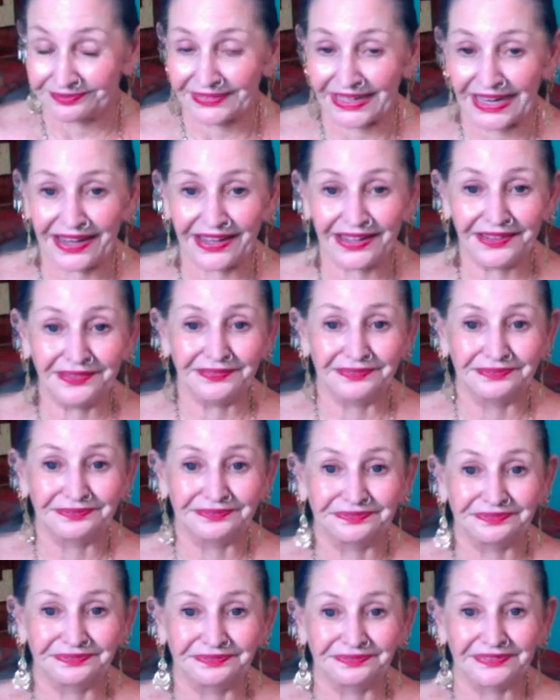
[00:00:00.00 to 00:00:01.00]
Okay.
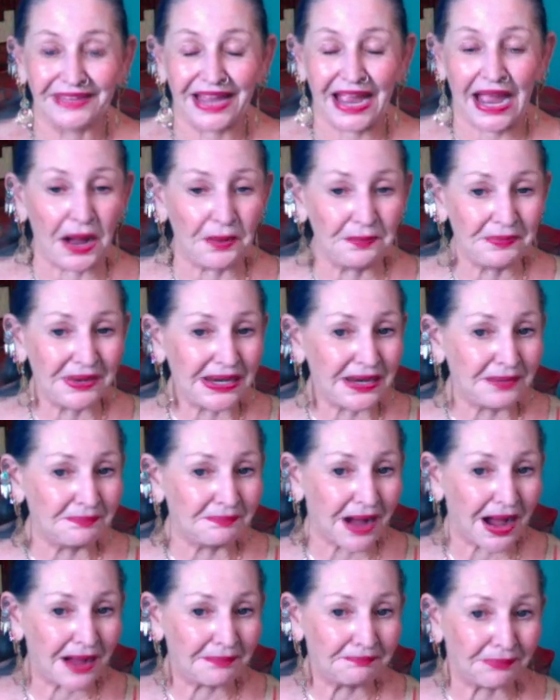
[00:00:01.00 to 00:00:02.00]
How many
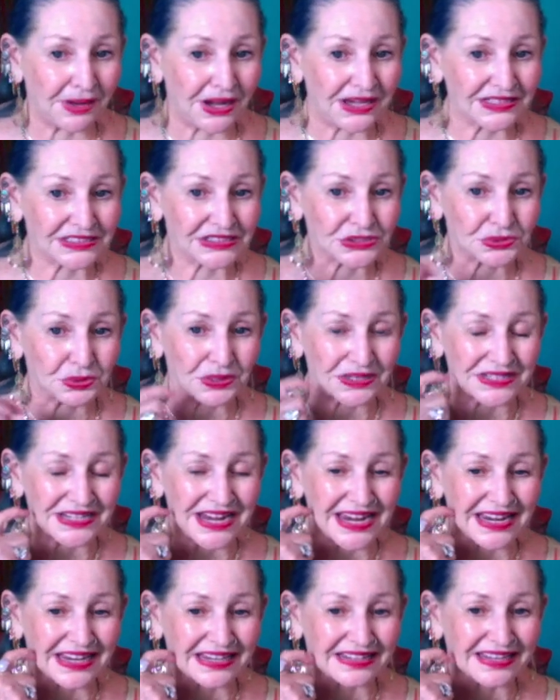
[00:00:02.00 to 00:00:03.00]
mob bosses were
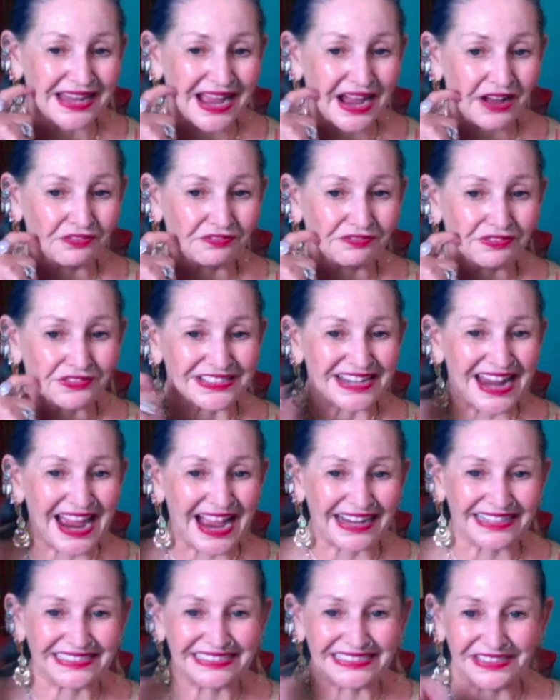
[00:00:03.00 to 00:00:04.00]
taken down for
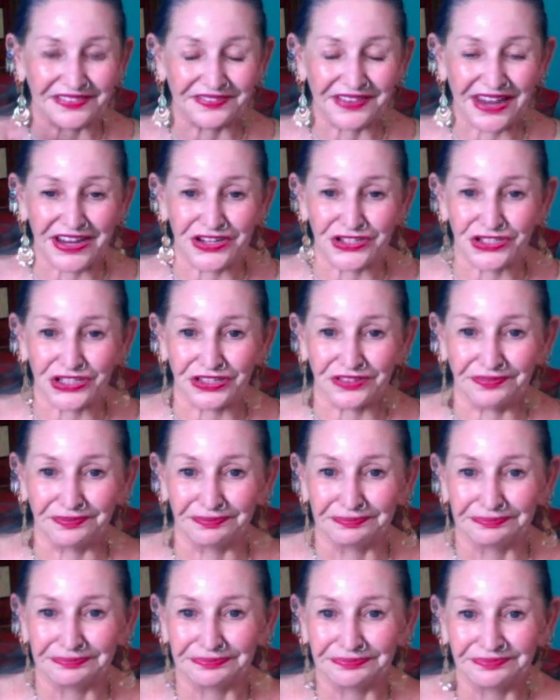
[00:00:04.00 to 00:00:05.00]
tax evasion?
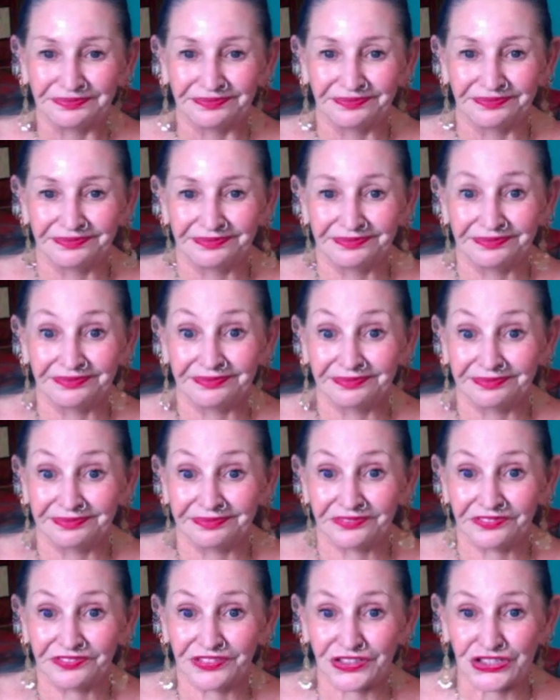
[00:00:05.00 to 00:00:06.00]

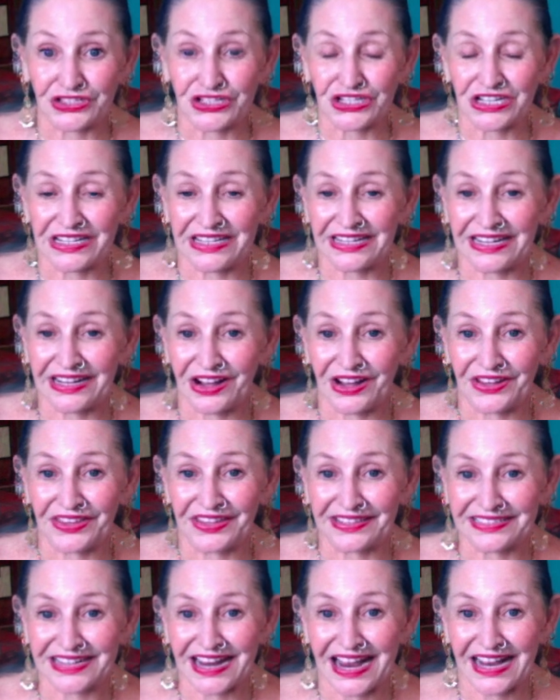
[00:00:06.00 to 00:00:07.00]
for cheating on
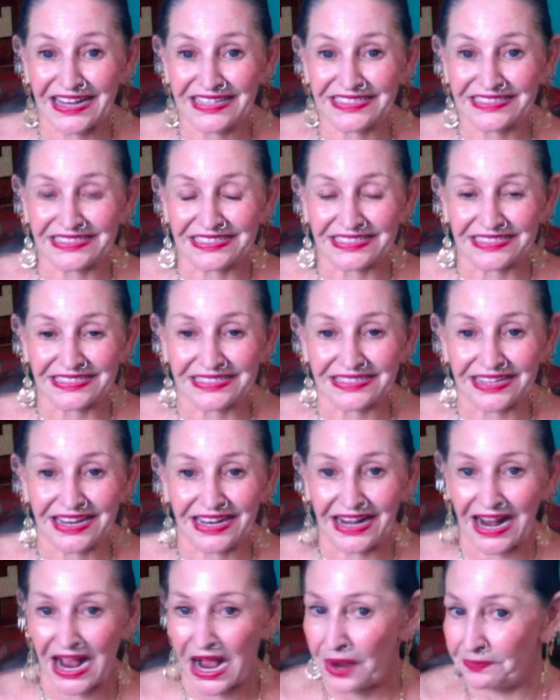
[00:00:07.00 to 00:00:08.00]
their taxes.
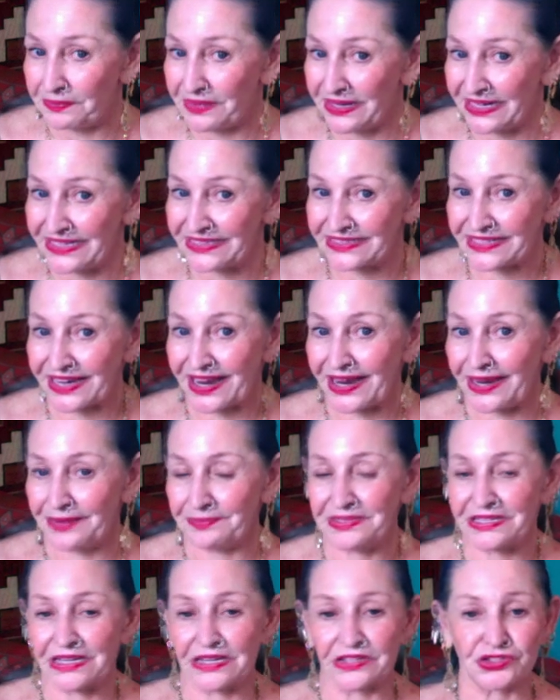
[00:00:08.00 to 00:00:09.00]
And how many
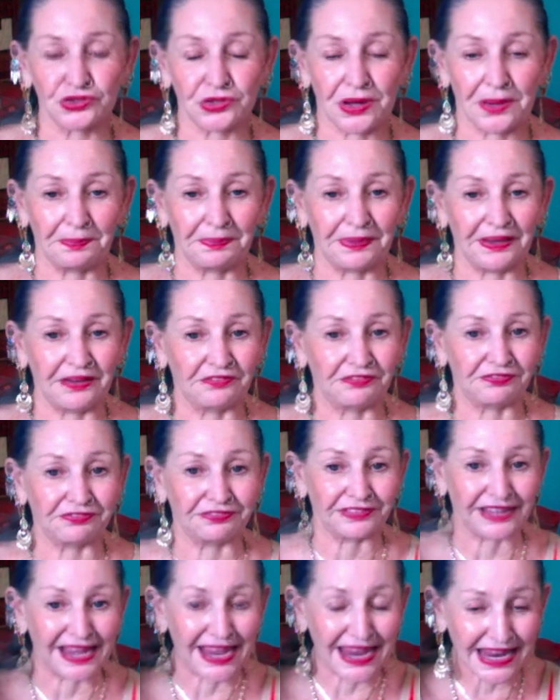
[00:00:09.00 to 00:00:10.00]
times has Trump
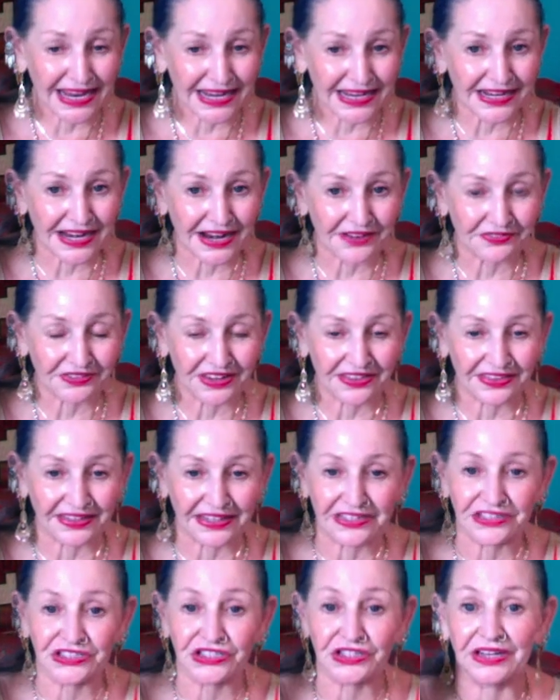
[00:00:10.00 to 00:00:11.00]
inflated
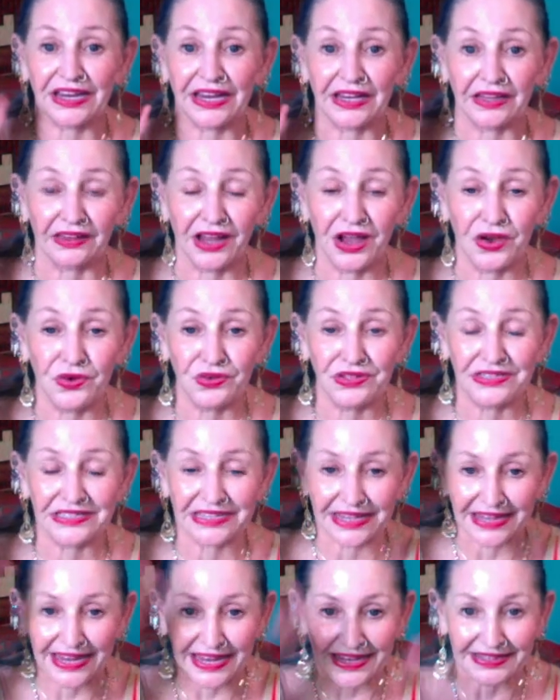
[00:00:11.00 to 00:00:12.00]
everything to get loans
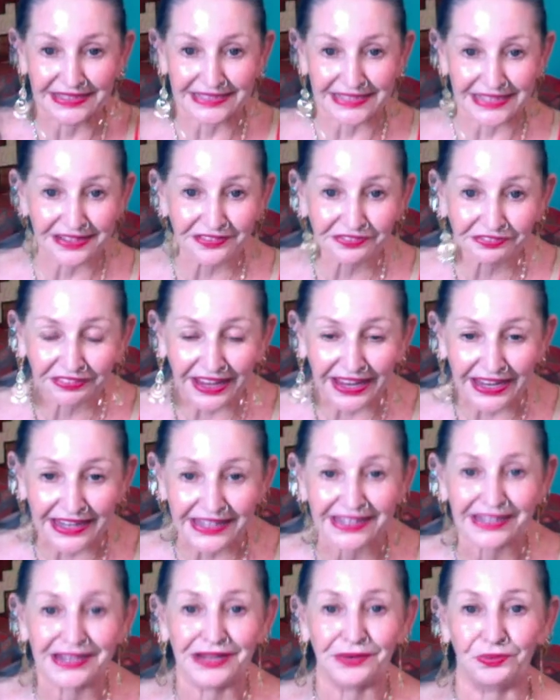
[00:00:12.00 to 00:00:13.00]
and then
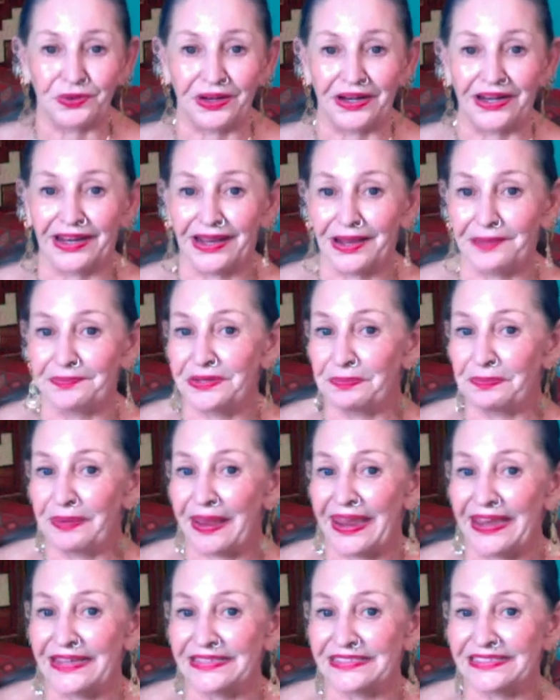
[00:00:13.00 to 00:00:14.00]
deflated it when it come to
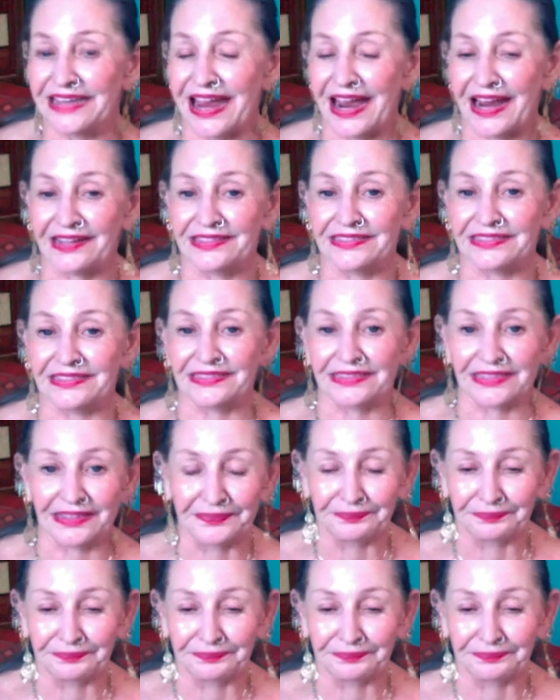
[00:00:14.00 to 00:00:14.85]
pay his taxes?